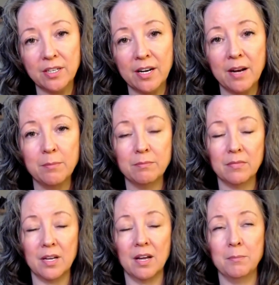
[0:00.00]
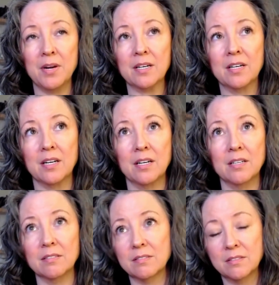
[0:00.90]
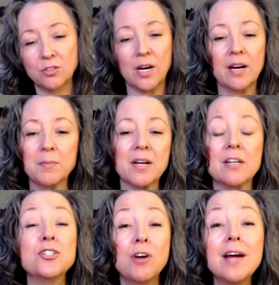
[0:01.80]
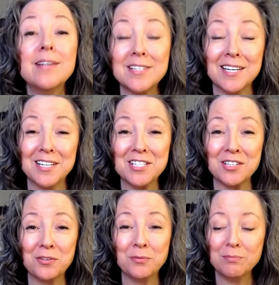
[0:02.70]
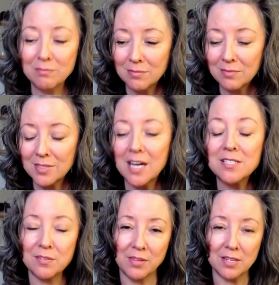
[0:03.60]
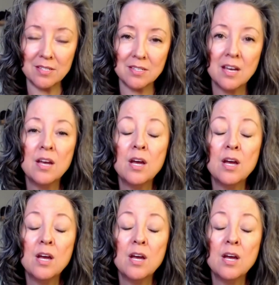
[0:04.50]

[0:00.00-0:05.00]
And I'm not going to try not to get into tons of this,